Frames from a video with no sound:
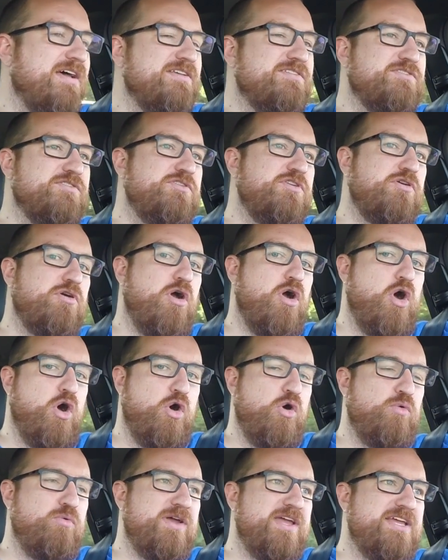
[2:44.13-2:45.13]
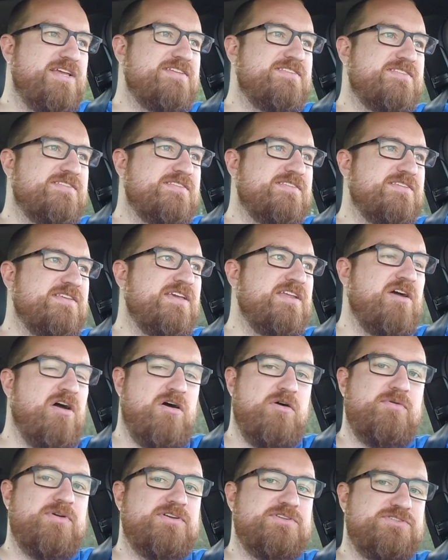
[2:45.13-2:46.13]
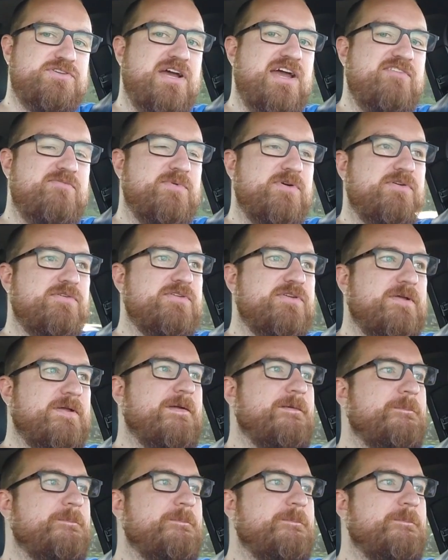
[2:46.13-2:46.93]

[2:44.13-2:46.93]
So you're always in all-wheel drive mode.